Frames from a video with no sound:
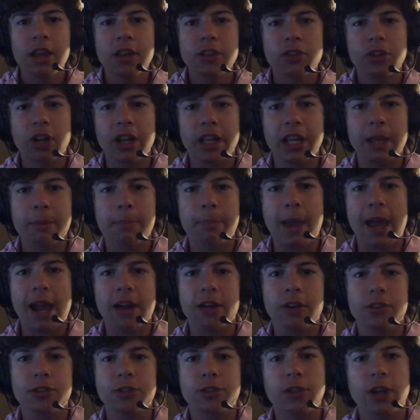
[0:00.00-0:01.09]
Try to get back
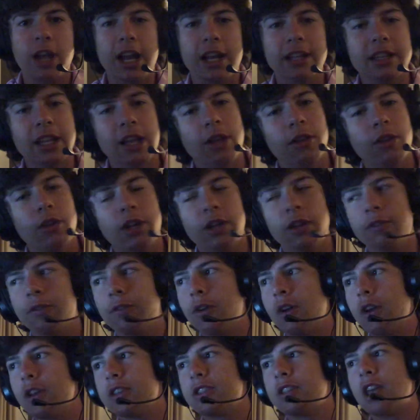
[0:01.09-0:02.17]
on track now, looking
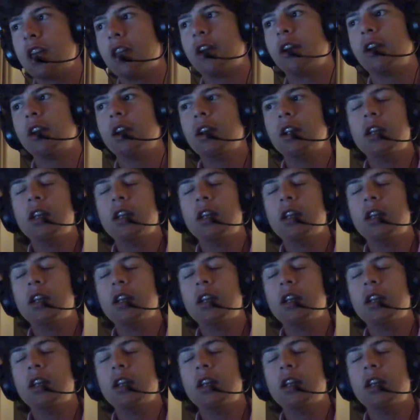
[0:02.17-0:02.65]
for a center.